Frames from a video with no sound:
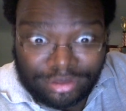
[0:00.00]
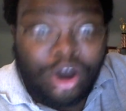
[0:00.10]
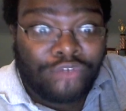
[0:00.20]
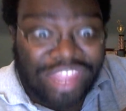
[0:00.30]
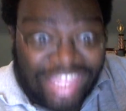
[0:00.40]

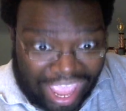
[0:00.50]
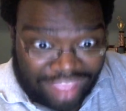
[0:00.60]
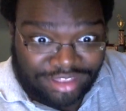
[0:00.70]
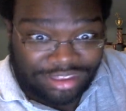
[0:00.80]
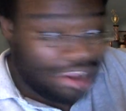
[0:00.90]
Off the gate.
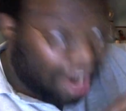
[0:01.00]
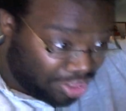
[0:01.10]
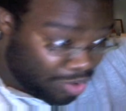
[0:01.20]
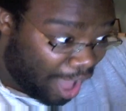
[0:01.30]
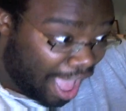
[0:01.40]

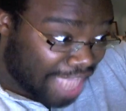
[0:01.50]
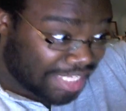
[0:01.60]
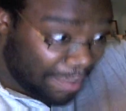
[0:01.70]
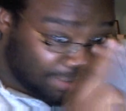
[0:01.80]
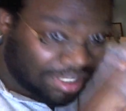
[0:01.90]

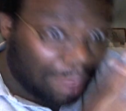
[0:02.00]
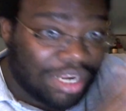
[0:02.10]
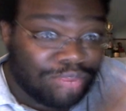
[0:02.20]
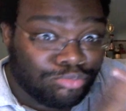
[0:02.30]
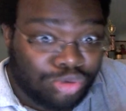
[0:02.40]
Otherwise, I'm
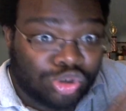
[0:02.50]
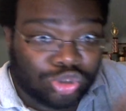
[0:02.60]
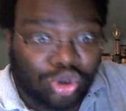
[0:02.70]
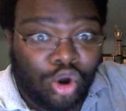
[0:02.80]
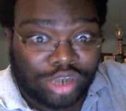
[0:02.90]
summoning Bruce
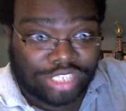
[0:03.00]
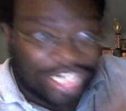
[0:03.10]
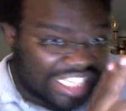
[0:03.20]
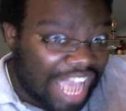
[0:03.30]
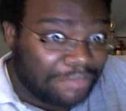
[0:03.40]
Norris, and
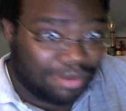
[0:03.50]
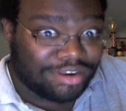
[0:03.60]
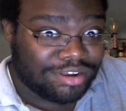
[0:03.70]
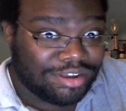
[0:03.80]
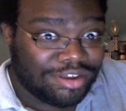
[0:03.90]
he's coming
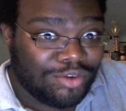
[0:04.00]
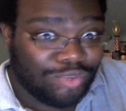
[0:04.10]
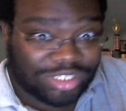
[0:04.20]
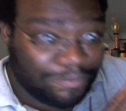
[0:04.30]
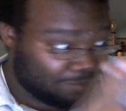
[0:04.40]

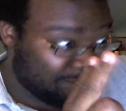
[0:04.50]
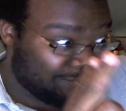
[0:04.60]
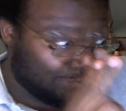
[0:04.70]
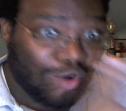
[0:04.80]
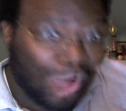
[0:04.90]
with some
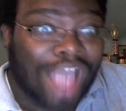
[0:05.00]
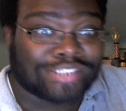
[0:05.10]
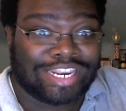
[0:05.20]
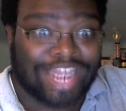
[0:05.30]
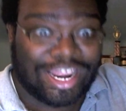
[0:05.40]

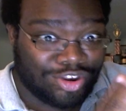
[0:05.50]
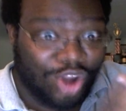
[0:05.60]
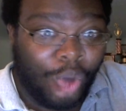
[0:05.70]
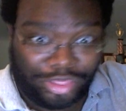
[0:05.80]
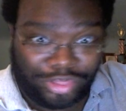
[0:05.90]
ferocity like
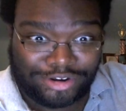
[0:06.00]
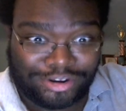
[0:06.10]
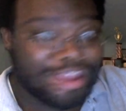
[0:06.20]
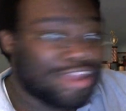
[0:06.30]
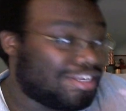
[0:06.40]
no other.
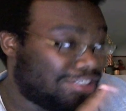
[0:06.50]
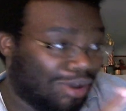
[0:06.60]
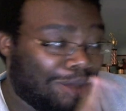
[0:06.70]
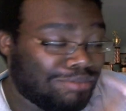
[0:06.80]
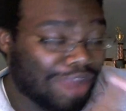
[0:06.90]

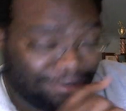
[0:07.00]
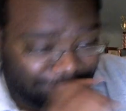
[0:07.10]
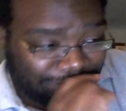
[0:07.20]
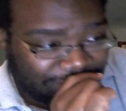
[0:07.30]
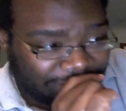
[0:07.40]
So I'm done.
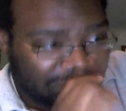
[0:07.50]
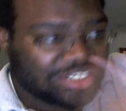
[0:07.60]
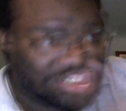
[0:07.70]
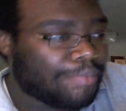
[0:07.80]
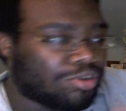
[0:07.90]
The
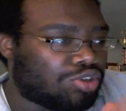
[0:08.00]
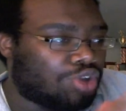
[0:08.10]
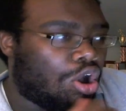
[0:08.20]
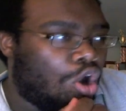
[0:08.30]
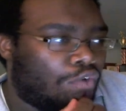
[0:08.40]
chapter's
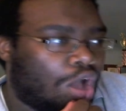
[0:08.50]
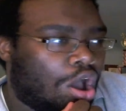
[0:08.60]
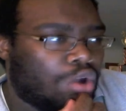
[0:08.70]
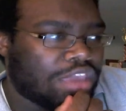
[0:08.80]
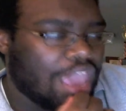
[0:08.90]

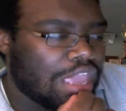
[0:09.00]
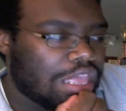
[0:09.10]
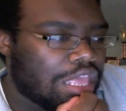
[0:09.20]
overall okay.